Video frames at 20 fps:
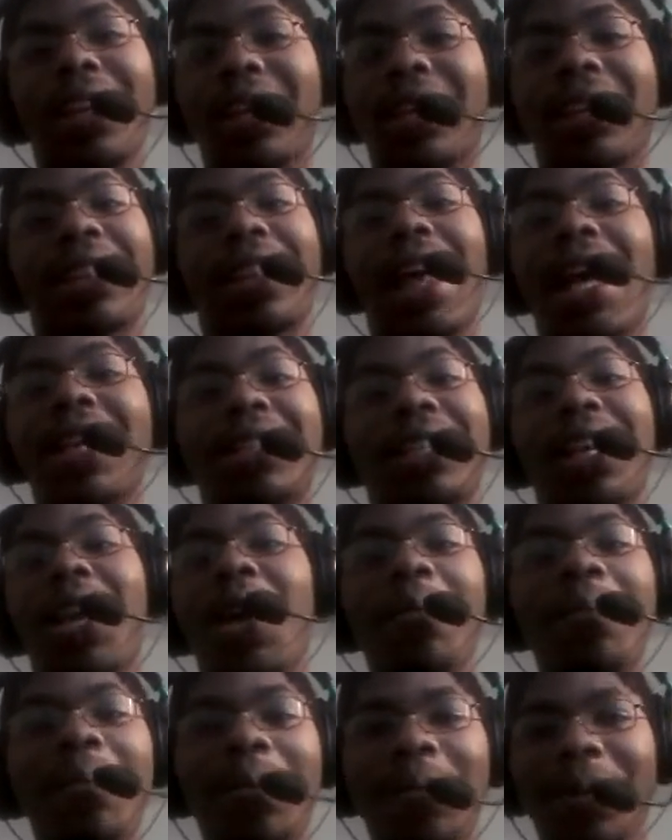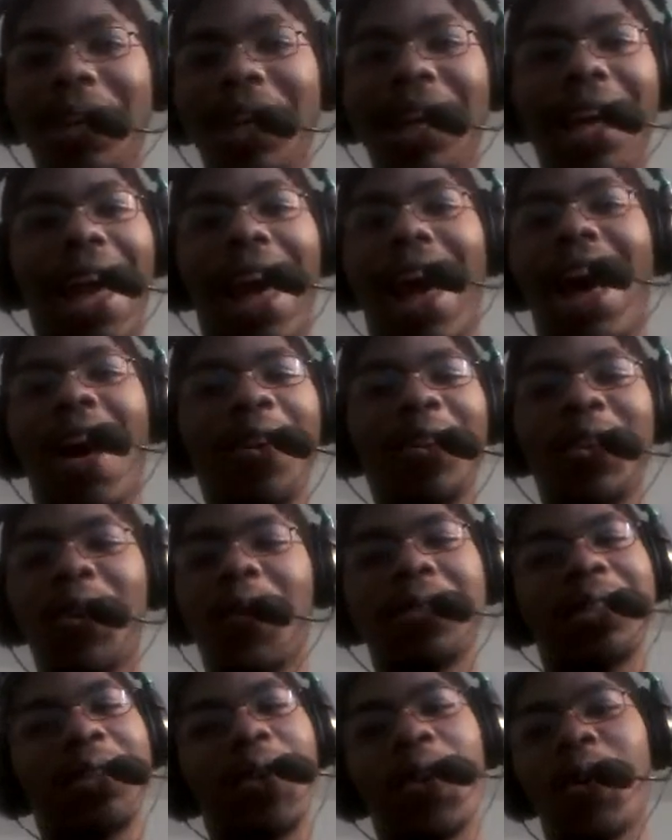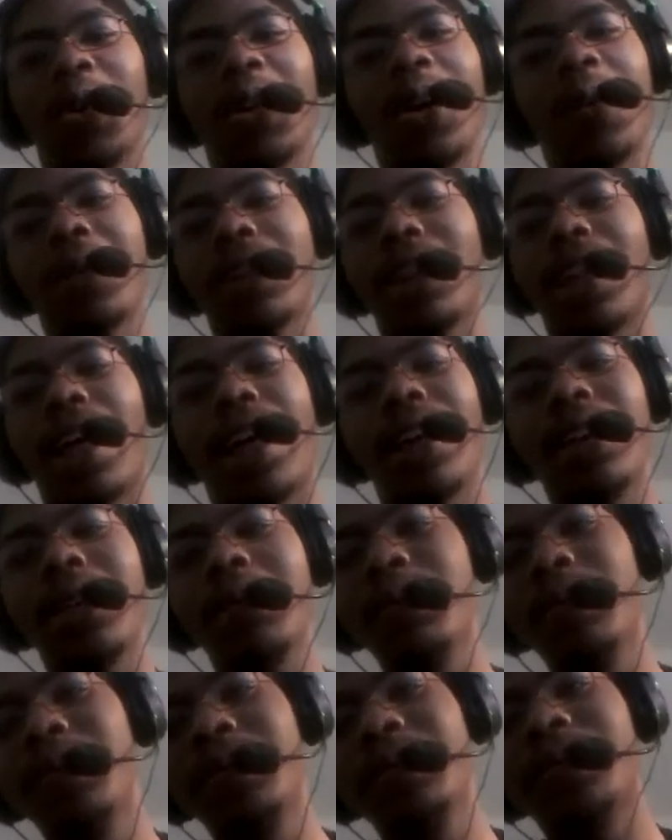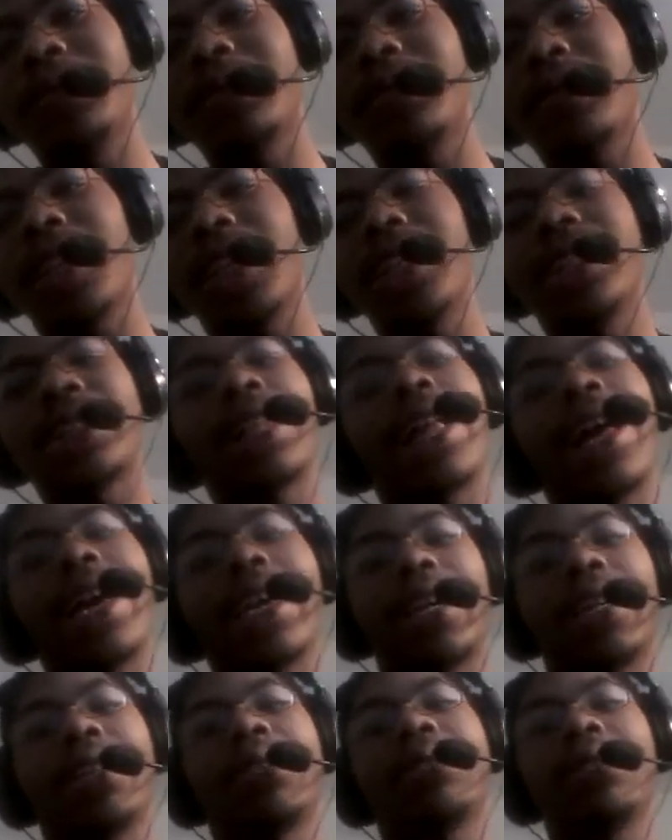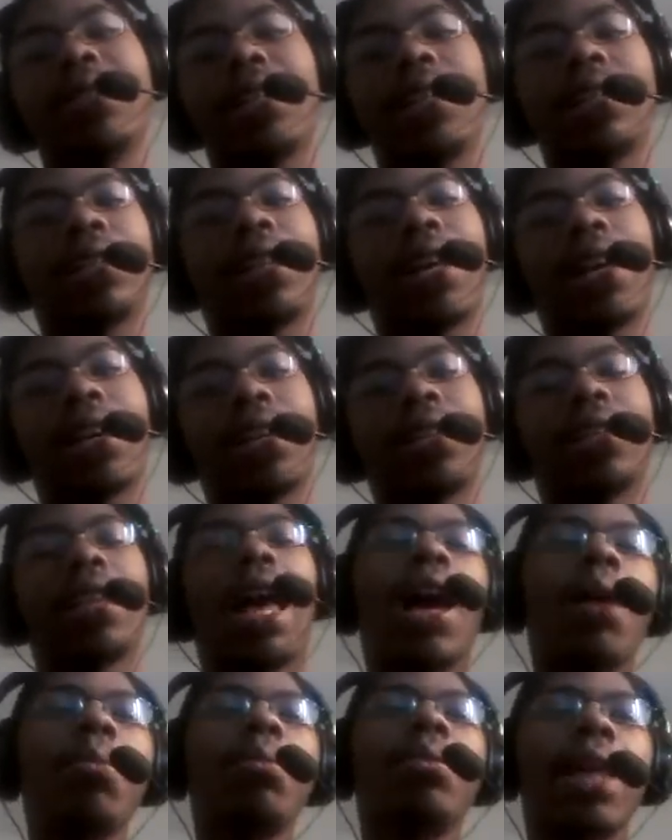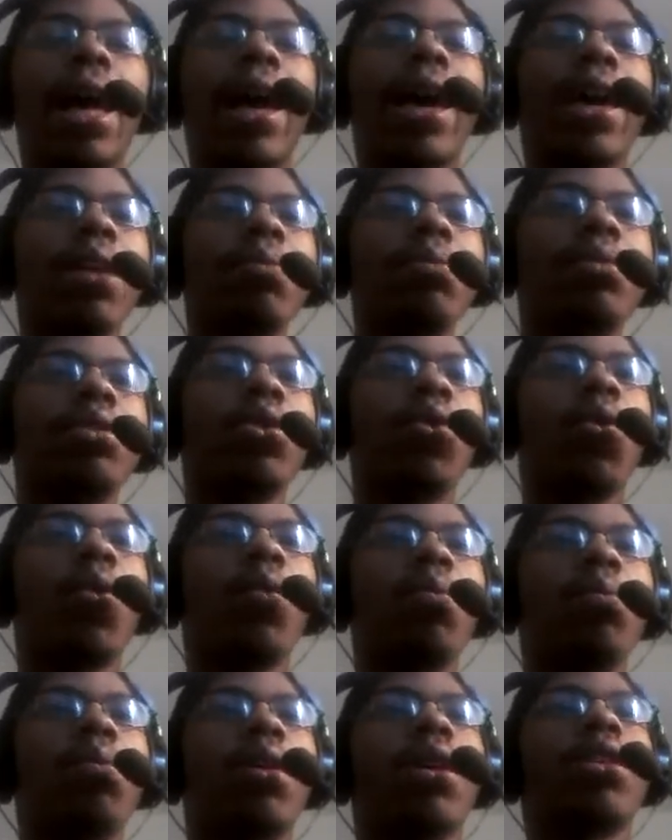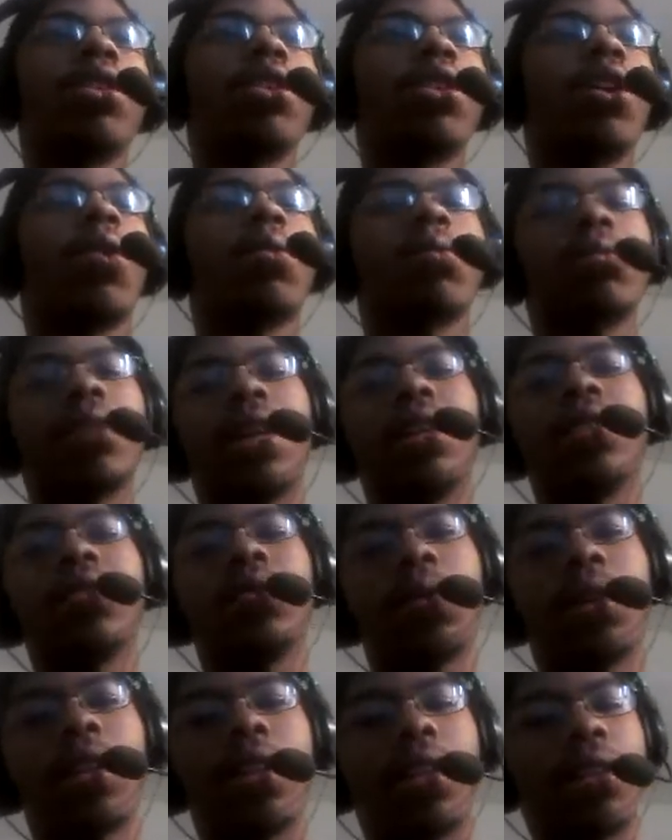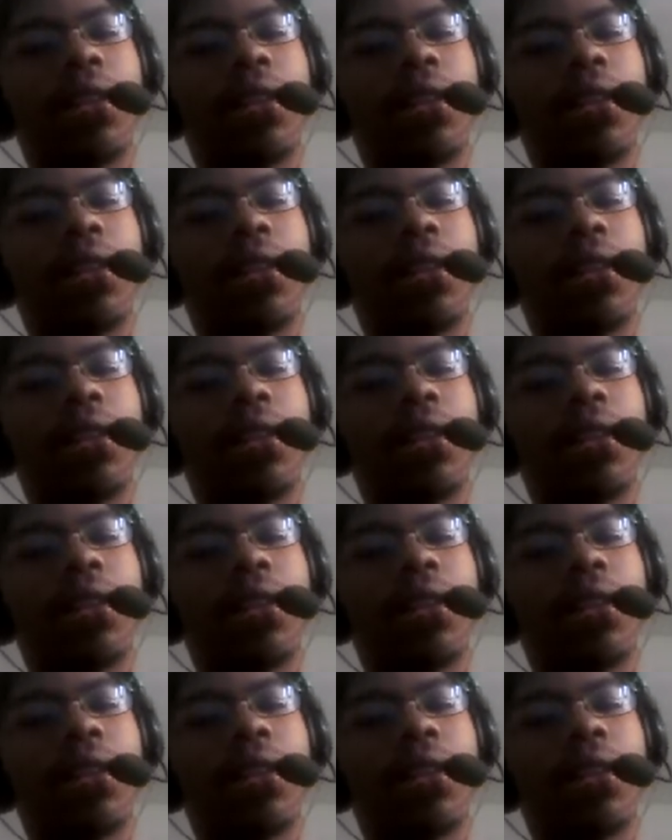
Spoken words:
That's him. I don't know what's going on with that. He's slacking. He's slacking. I am too, but you know, it is what it